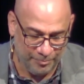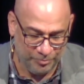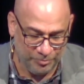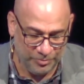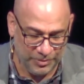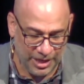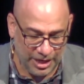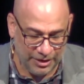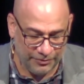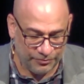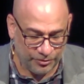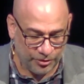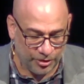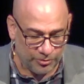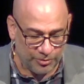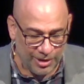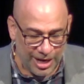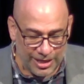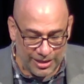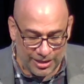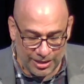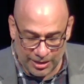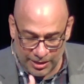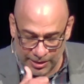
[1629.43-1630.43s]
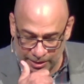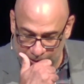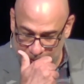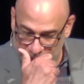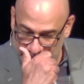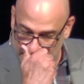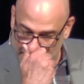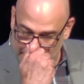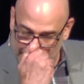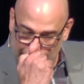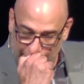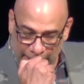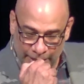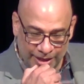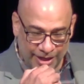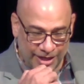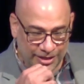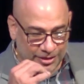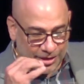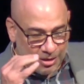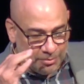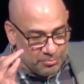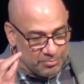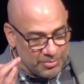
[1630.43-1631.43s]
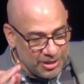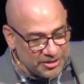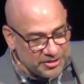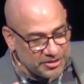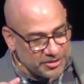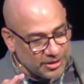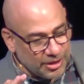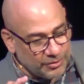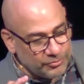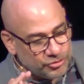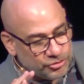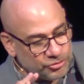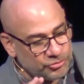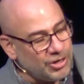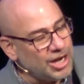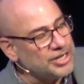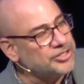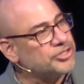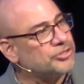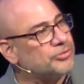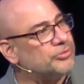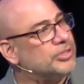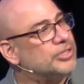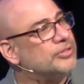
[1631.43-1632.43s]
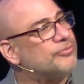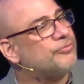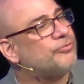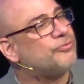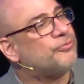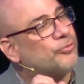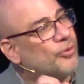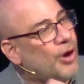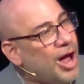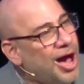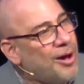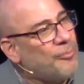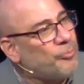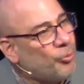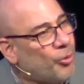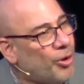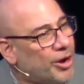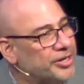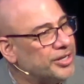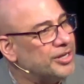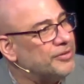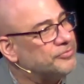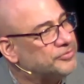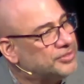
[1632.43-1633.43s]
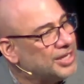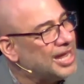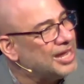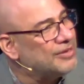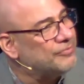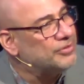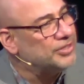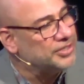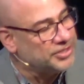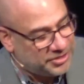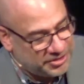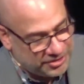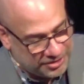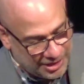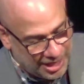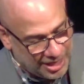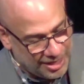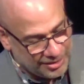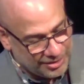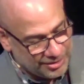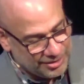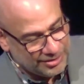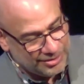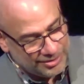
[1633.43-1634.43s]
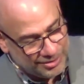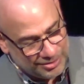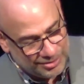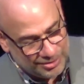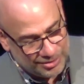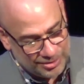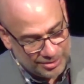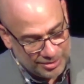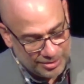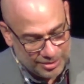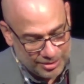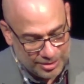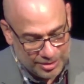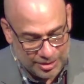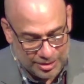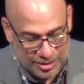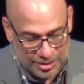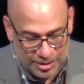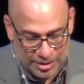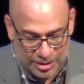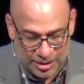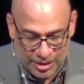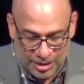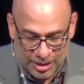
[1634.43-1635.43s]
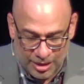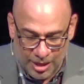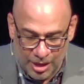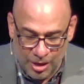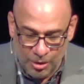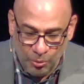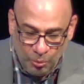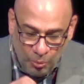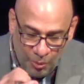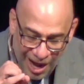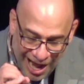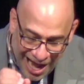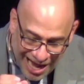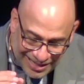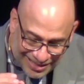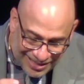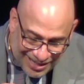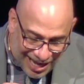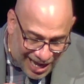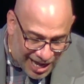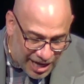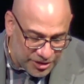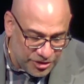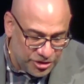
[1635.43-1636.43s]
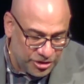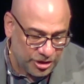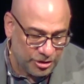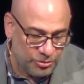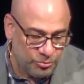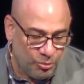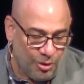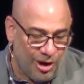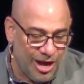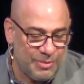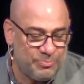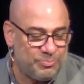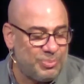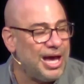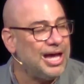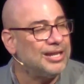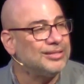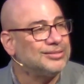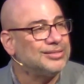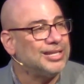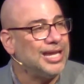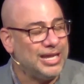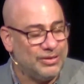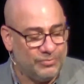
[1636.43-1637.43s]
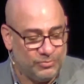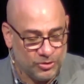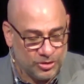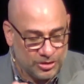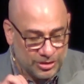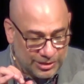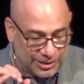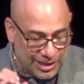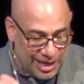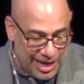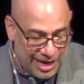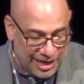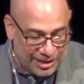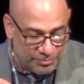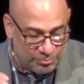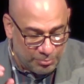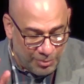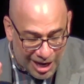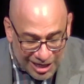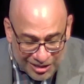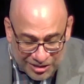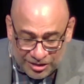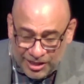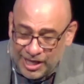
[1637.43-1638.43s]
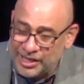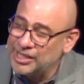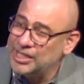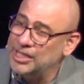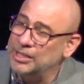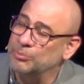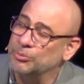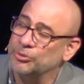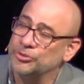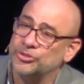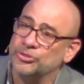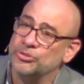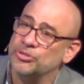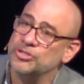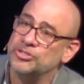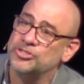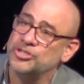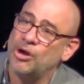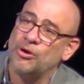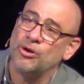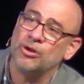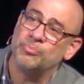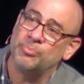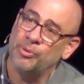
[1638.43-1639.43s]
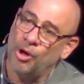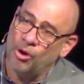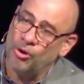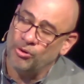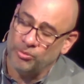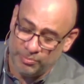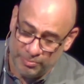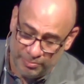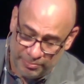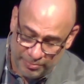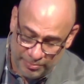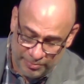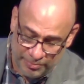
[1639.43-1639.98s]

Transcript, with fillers: Therefore, right here, in the midst of treachery from one of David's sons, when God should wipe out David's line, much like he will do to Jeroboam,